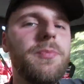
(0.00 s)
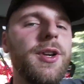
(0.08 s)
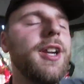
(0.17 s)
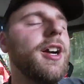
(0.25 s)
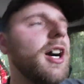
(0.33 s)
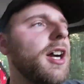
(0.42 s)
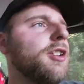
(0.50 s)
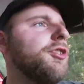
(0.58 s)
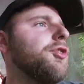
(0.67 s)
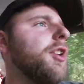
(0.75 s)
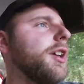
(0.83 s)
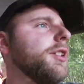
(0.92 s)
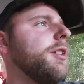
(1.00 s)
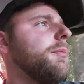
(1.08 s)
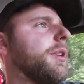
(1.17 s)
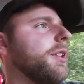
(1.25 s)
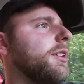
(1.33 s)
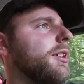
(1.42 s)
pretty hard on the tractor,
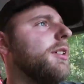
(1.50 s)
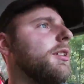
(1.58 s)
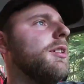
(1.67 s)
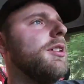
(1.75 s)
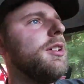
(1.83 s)
but I